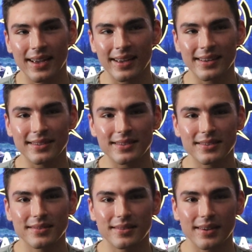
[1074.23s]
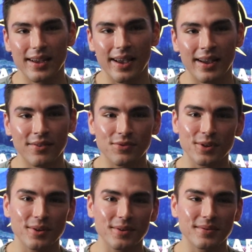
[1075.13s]
And
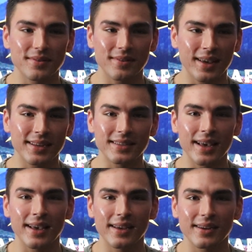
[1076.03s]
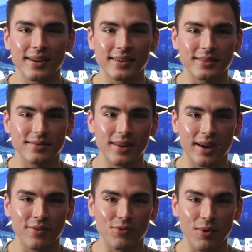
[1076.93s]
after that day,
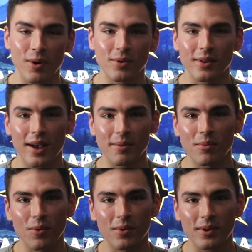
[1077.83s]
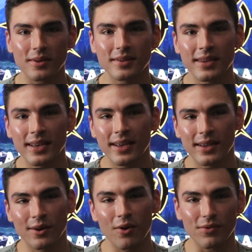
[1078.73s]
I've grown a lot more
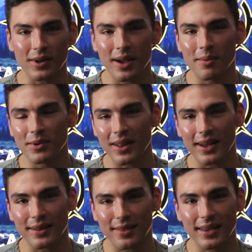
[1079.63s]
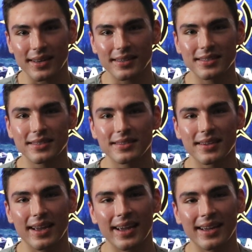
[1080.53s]
and overcome a lot of
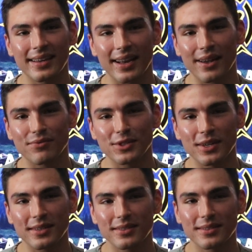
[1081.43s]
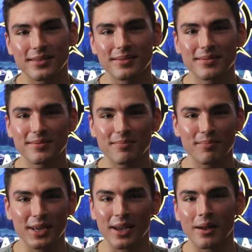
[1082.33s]
things, and I've just
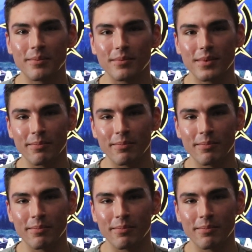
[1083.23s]
become